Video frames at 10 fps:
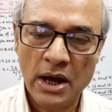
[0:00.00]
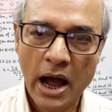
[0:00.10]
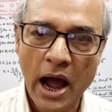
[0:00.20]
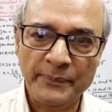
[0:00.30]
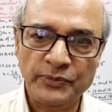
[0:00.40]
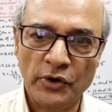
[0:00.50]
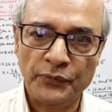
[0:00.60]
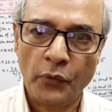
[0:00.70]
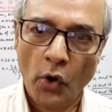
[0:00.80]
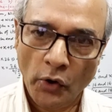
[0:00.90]
After
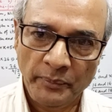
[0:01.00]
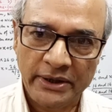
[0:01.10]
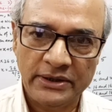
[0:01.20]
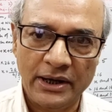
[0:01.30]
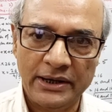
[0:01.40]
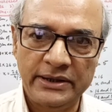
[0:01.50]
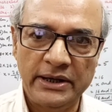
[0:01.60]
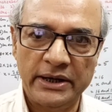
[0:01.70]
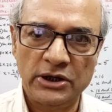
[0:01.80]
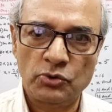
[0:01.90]
forming the
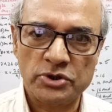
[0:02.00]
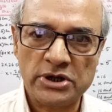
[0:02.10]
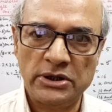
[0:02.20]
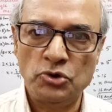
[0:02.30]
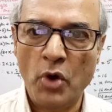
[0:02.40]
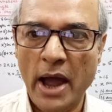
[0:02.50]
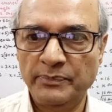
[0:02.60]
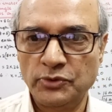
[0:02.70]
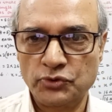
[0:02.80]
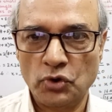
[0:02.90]
linear equation, you
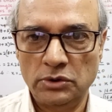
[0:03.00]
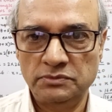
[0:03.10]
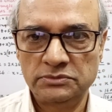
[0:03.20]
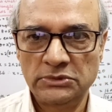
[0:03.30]
have to solve.